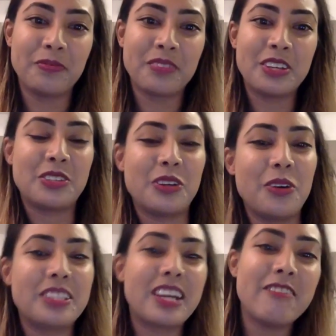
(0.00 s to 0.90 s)
so
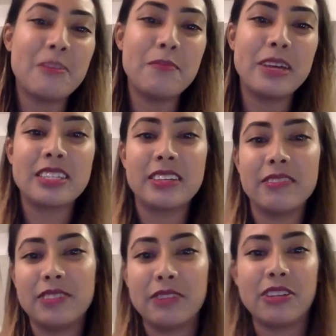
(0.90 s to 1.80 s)
it's kind of a mix
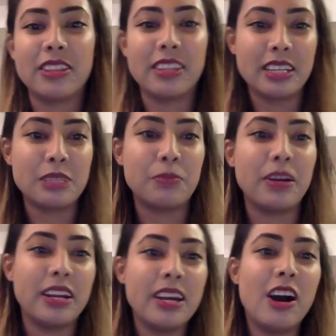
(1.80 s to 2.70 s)
of different things
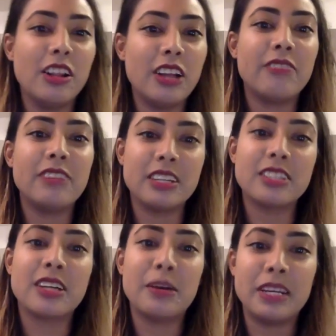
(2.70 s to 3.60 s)
but a lot of it does
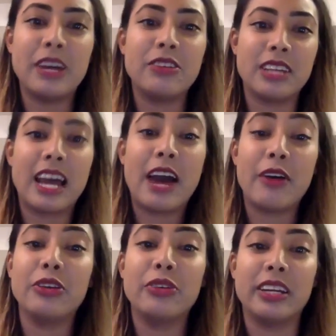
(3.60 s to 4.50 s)
come down to how
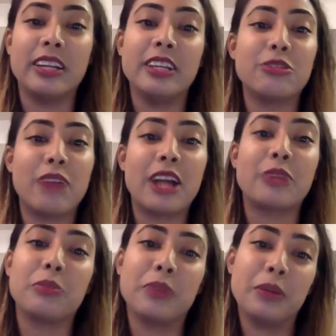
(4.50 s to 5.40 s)
you can interact
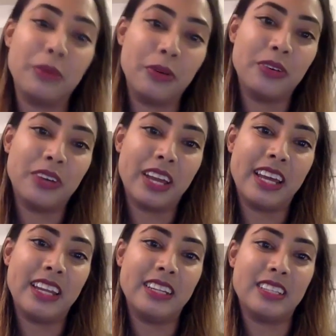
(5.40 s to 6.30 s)
with people
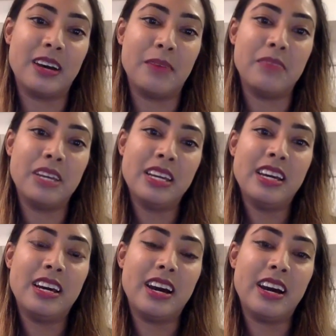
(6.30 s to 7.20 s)
and um,
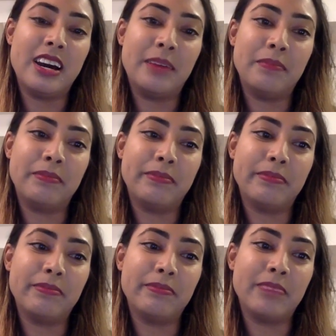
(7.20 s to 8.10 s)
um,
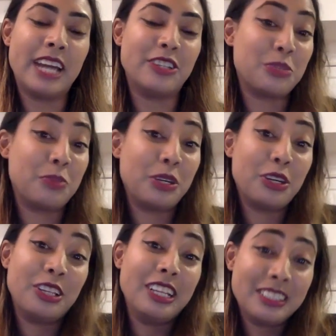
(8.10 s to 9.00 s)
yeah just be a
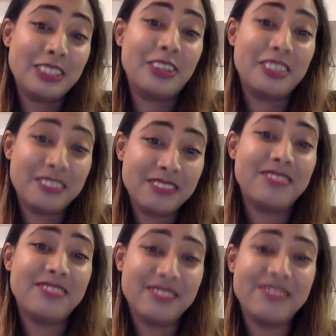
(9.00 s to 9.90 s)
good listener
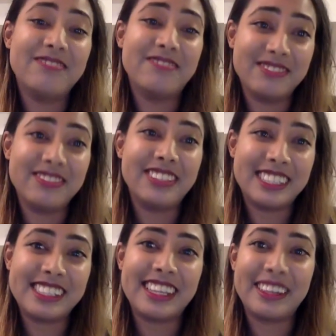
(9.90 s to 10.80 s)
i'd
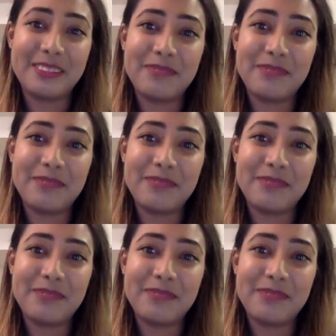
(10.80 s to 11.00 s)
say